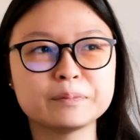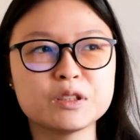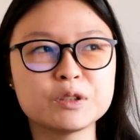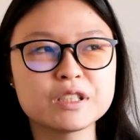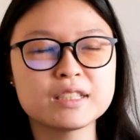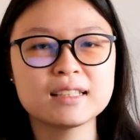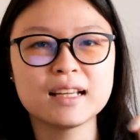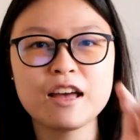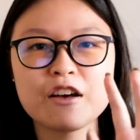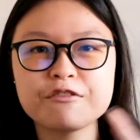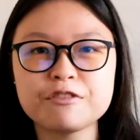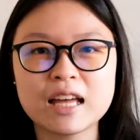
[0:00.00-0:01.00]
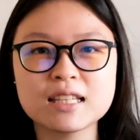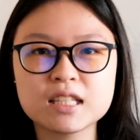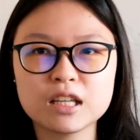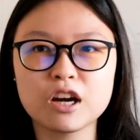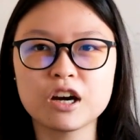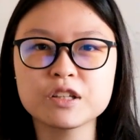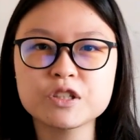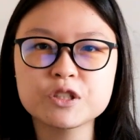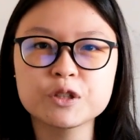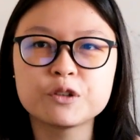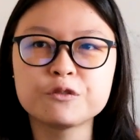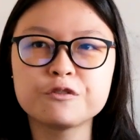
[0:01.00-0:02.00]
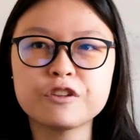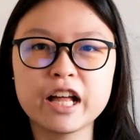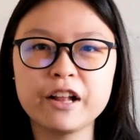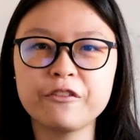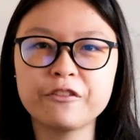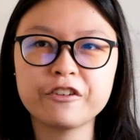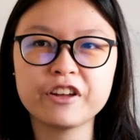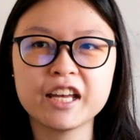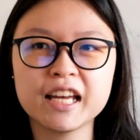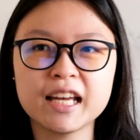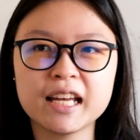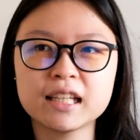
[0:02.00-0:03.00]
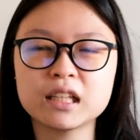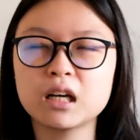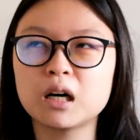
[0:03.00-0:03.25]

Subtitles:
those fancy yarns, so velvet.